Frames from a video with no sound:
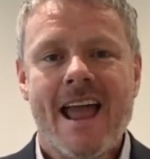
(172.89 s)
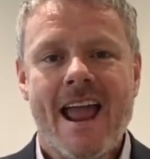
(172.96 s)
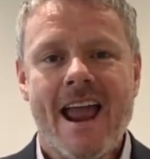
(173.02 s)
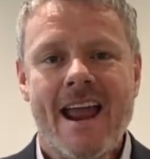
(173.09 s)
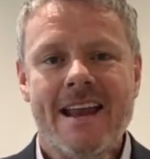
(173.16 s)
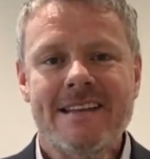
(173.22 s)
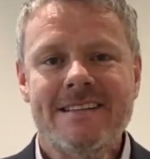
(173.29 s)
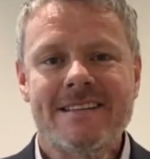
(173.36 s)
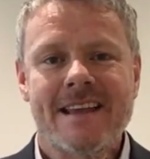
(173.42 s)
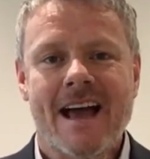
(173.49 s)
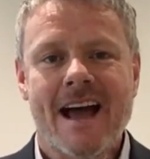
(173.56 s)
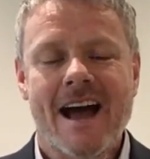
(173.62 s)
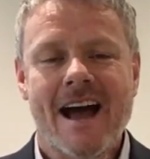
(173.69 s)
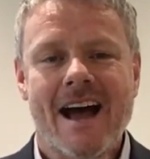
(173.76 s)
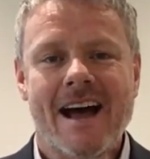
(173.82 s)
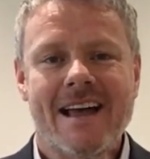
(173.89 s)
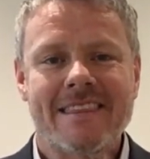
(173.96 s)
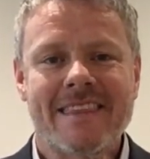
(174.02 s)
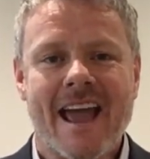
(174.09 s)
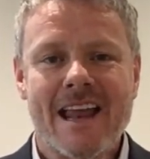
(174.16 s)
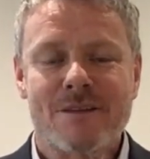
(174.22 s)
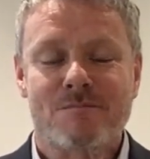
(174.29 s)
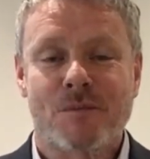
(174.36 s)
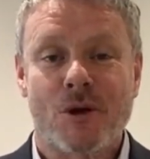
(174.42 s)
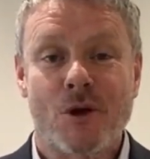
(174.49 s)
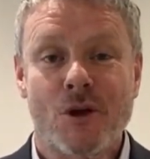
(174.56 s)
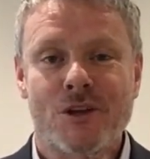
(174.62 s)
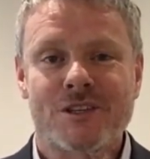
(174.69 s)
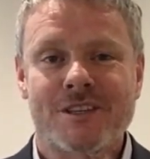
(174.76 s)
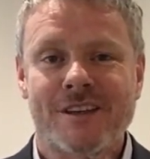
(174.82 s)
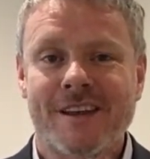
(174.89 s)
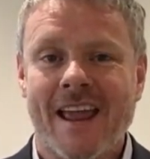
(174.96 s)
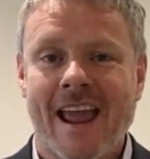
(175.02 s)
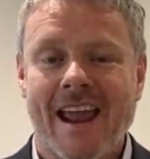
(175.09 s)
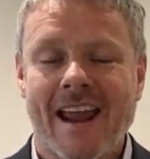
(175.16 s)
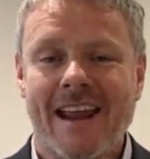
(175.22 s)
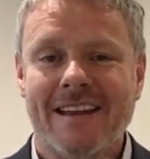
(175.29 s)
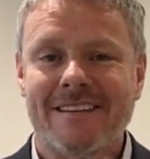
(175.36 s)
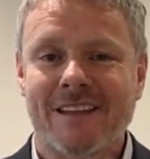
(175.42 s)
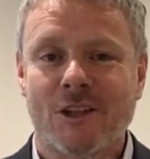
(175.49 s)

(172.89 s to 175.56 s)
and that person had